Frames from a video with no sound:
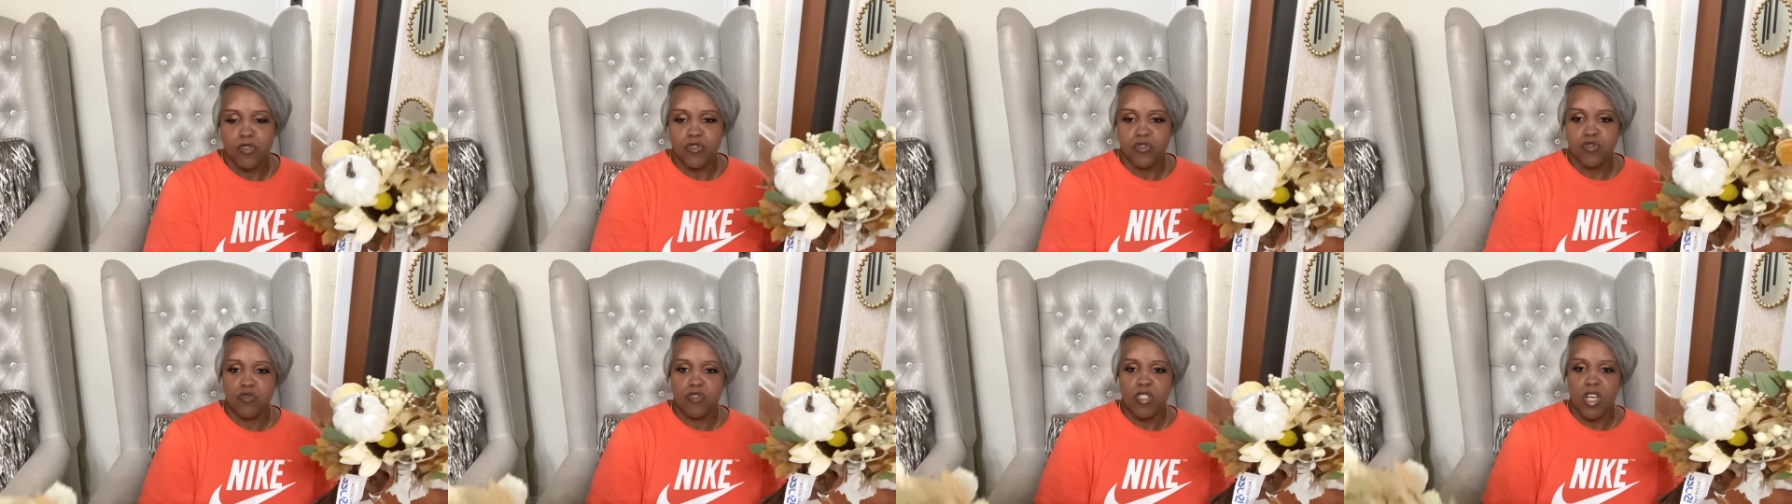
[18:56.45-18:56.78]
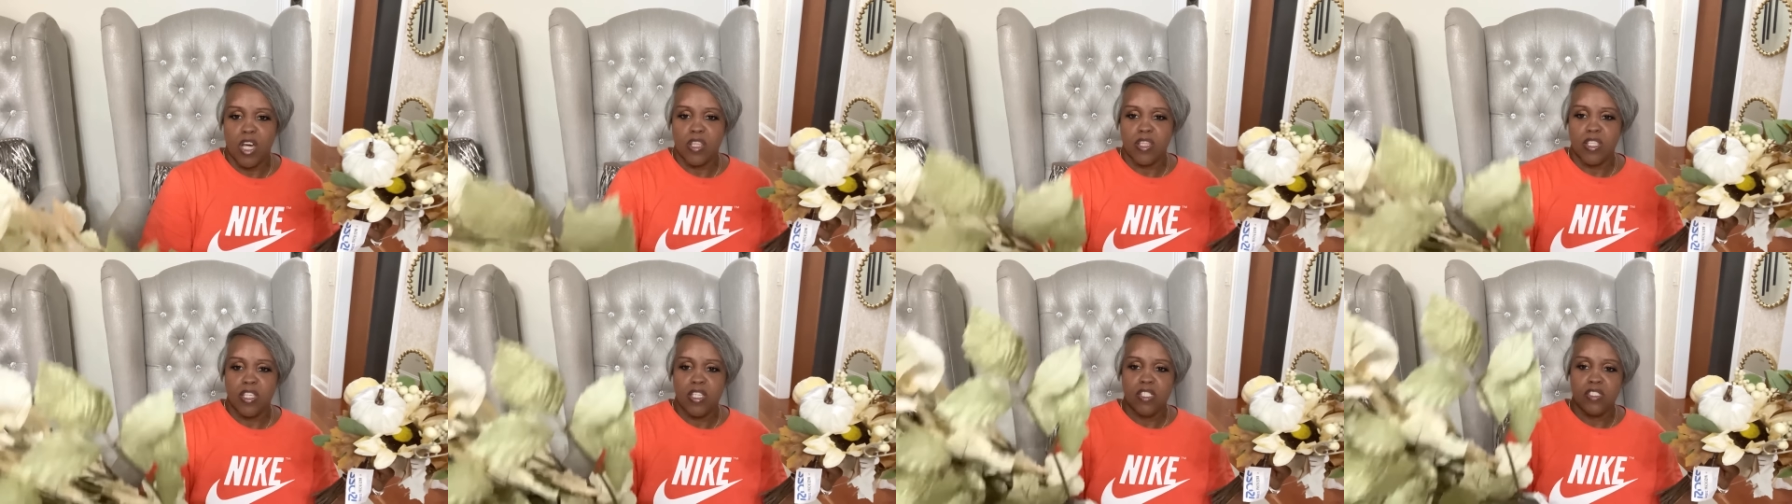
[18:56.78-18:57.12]
to
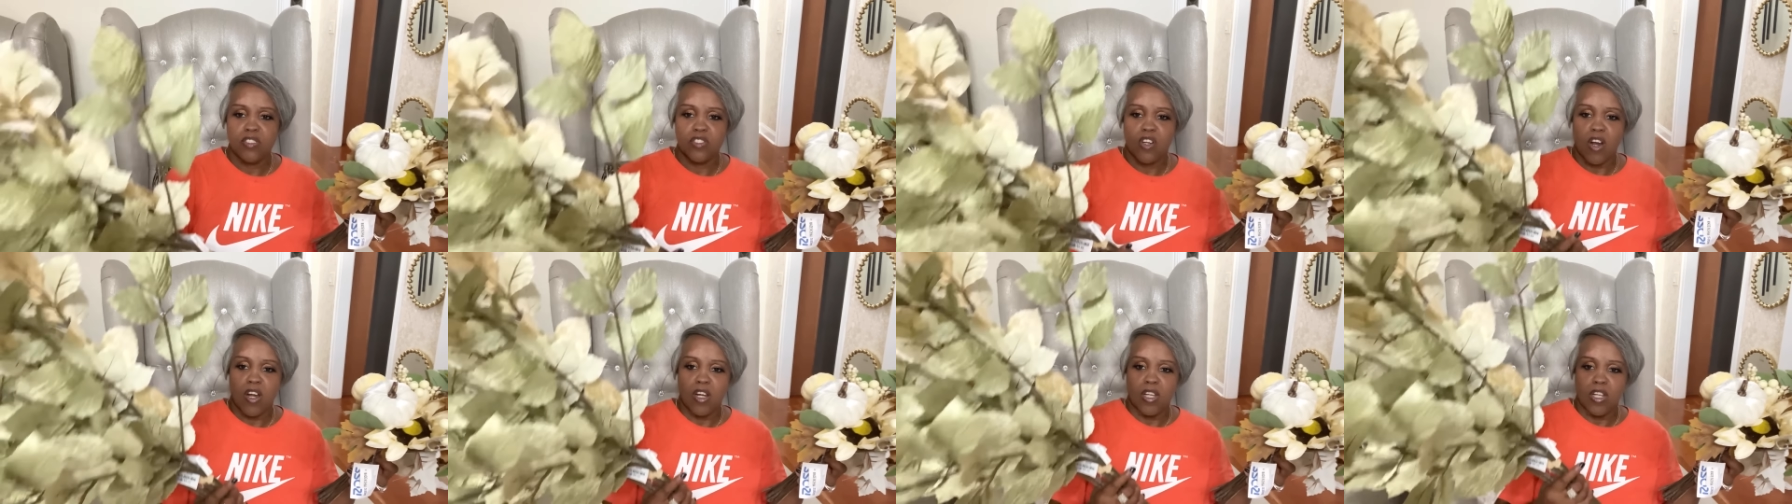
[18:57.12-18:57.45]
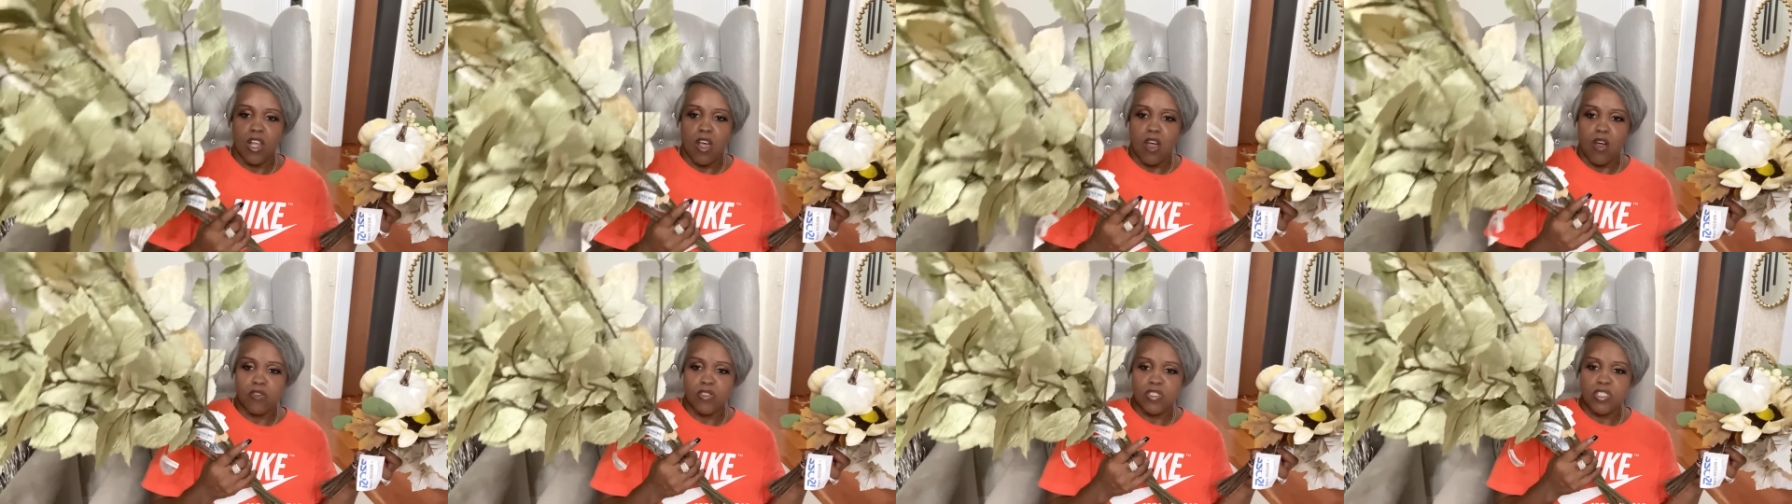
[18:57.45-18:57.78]
now these are
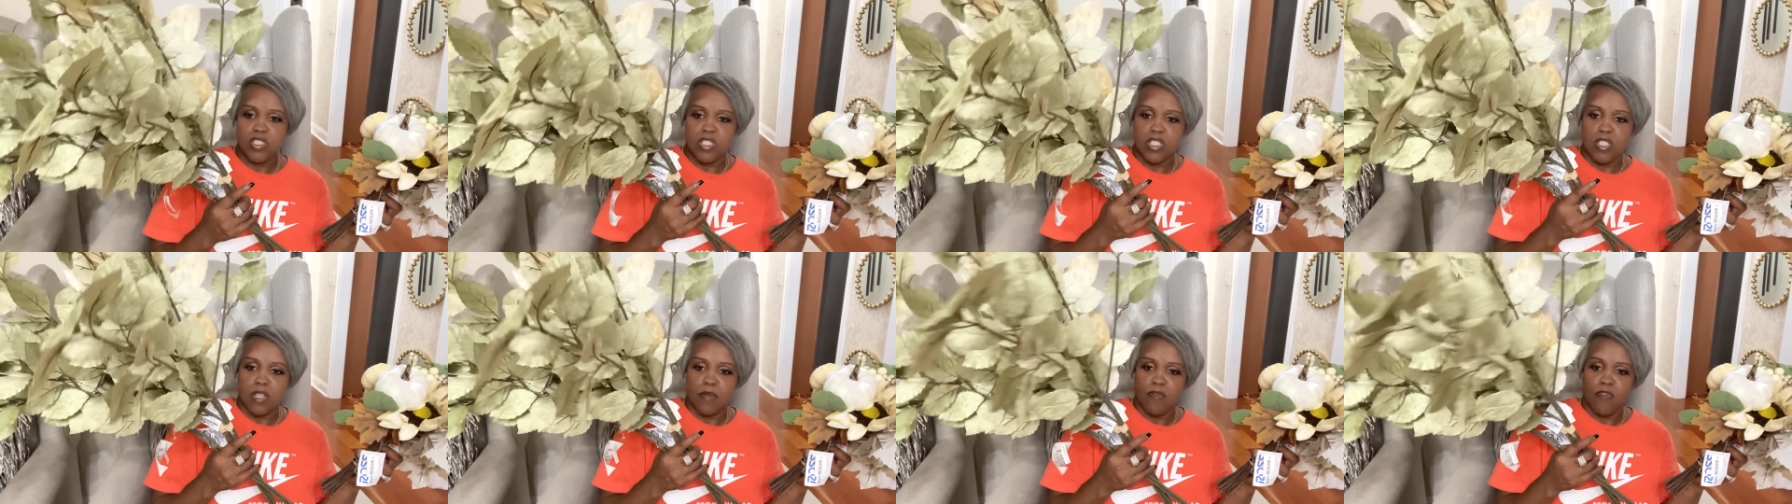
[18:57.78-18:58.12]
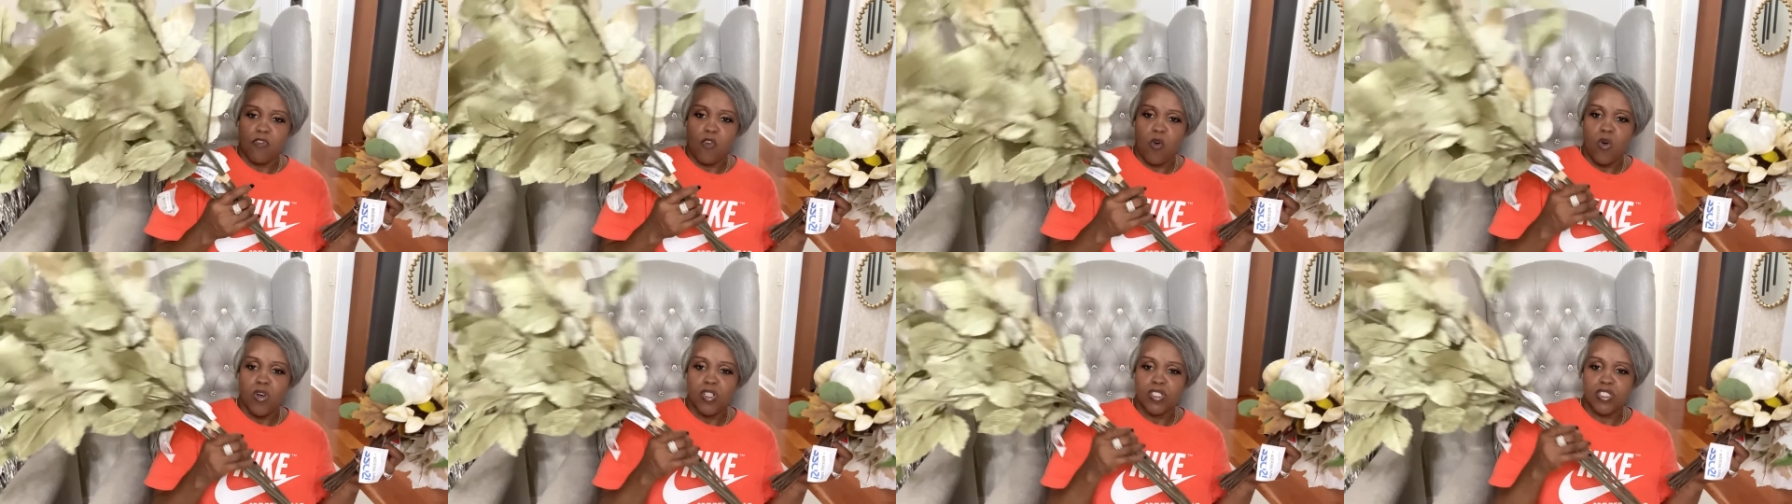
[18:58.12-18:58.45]
long stem of
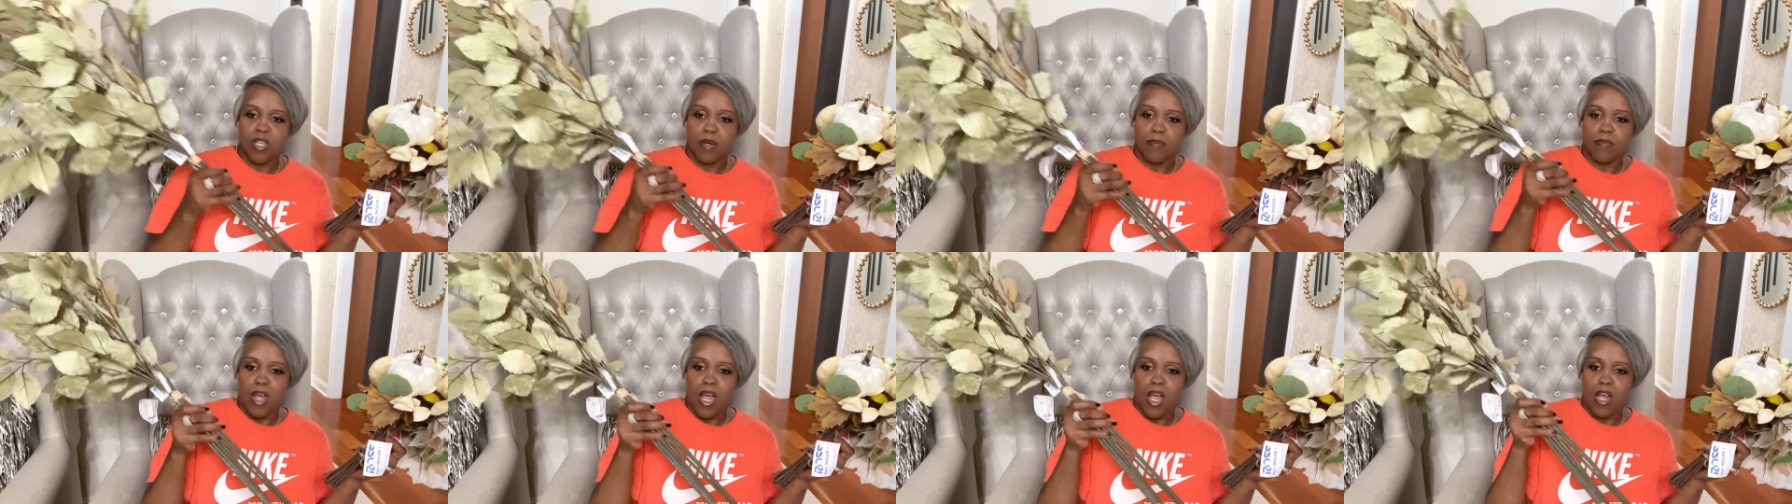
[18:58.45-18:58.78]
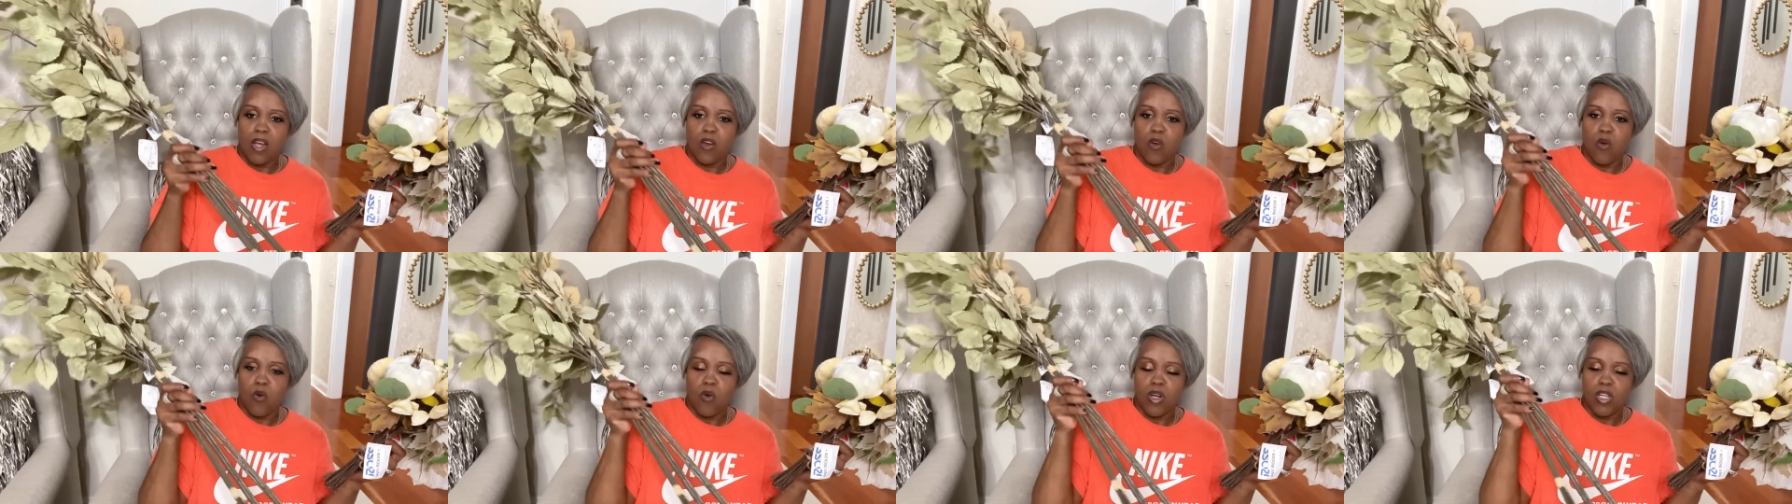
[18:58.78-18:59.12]
course I'm
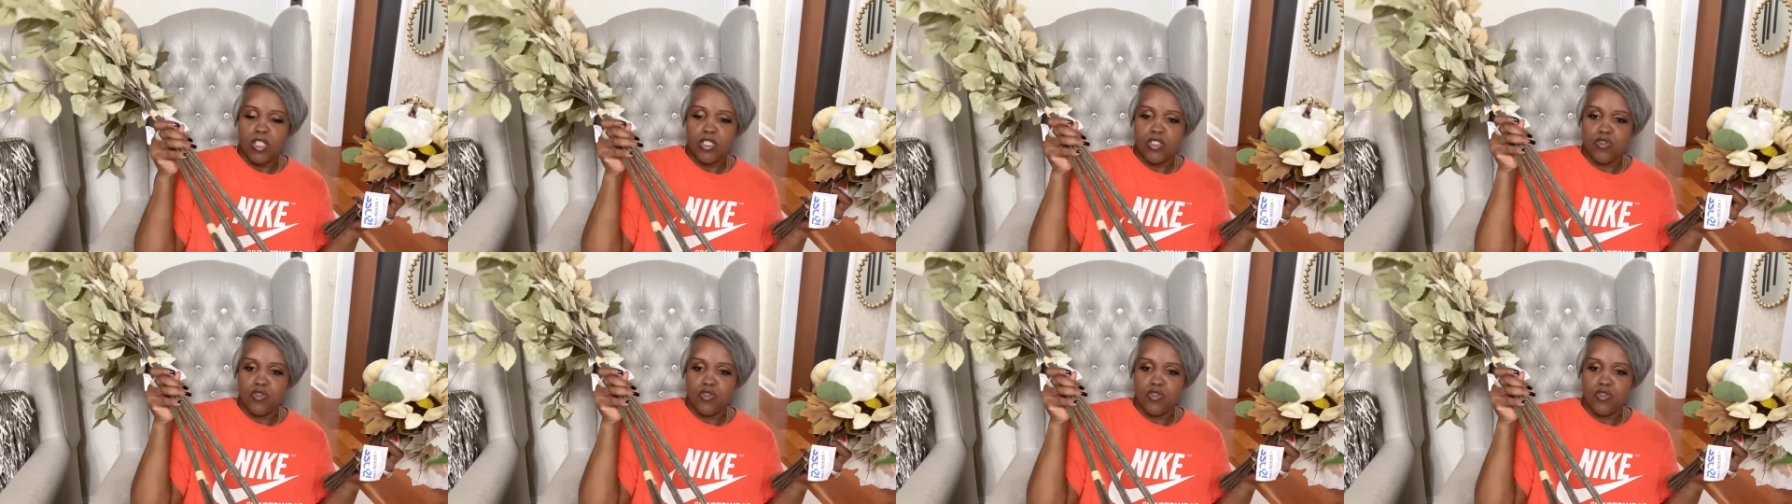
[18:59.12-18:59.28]
not going